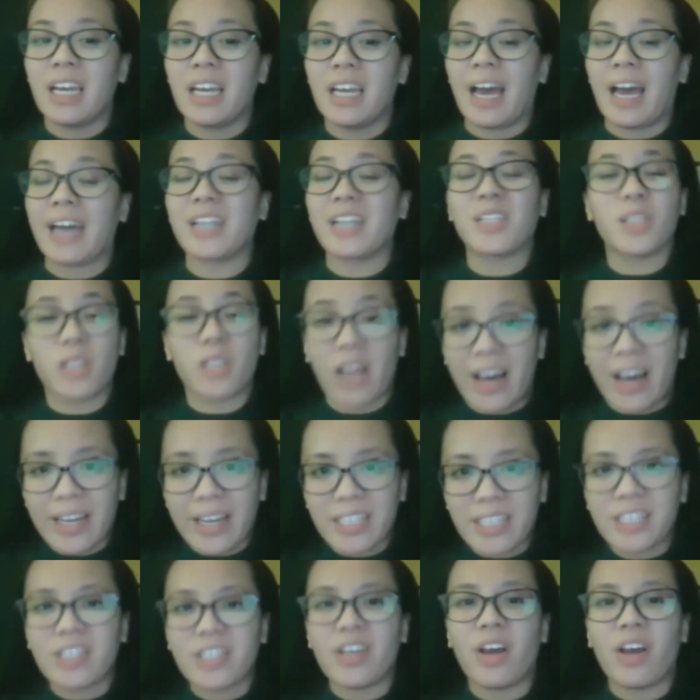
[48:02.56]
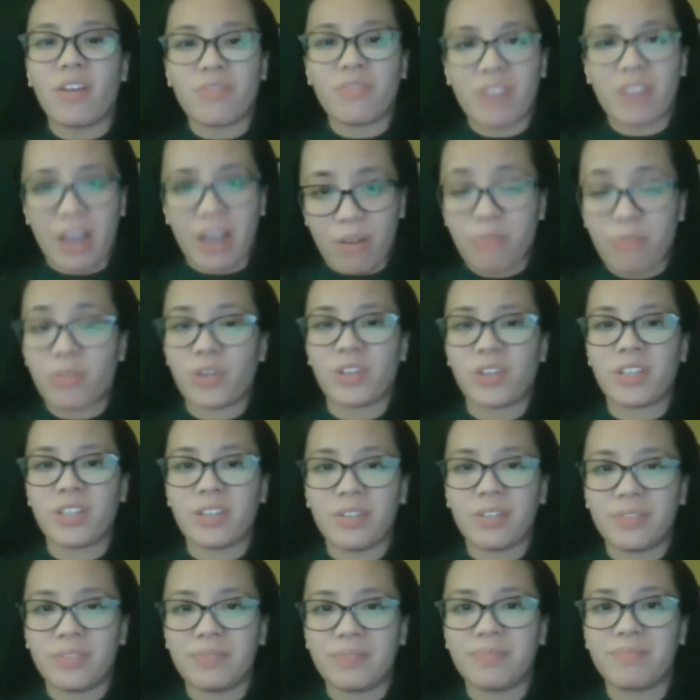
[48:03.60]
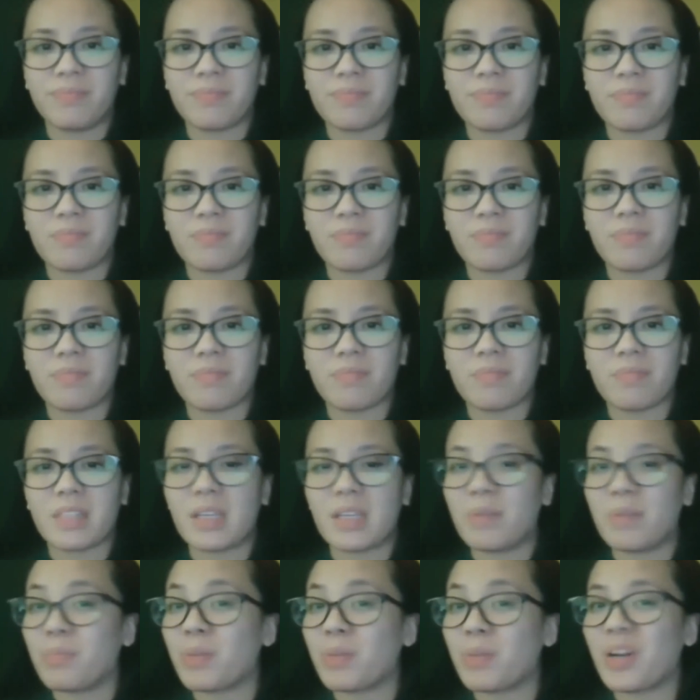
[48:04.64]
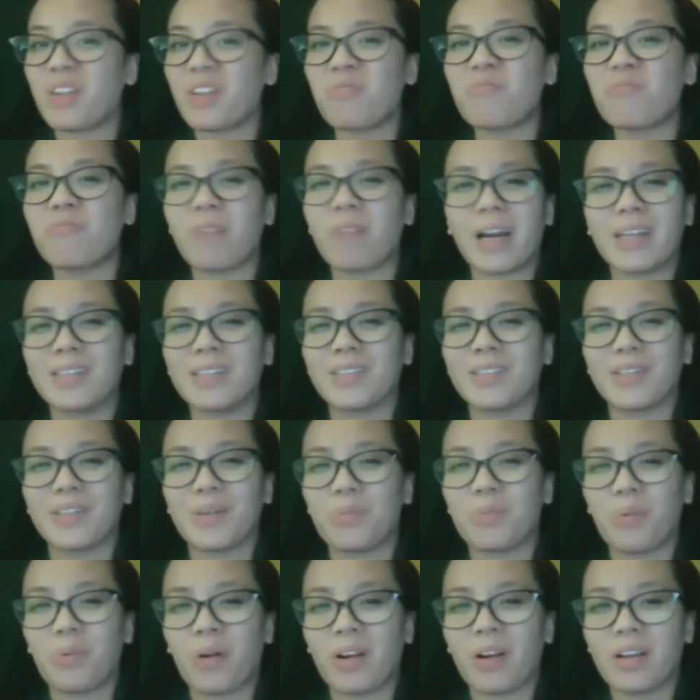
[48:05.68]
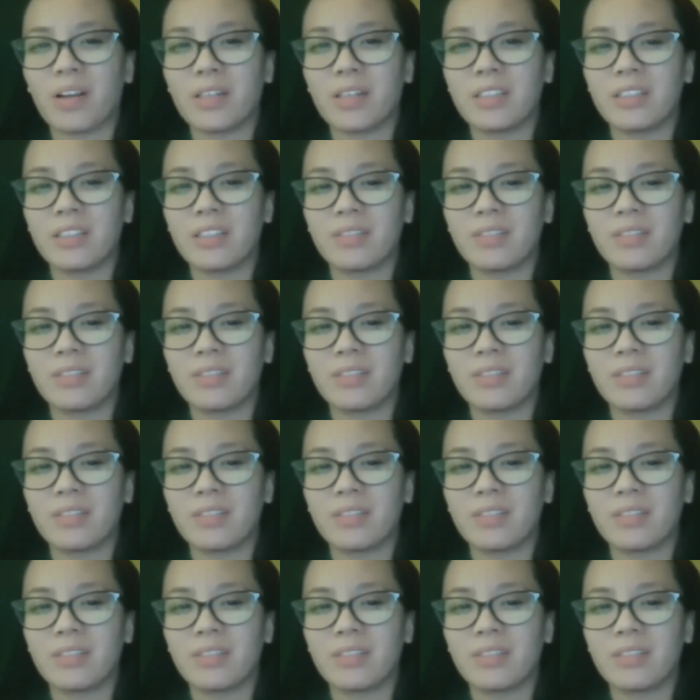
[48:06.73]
and a lot of effort, but it finally worked.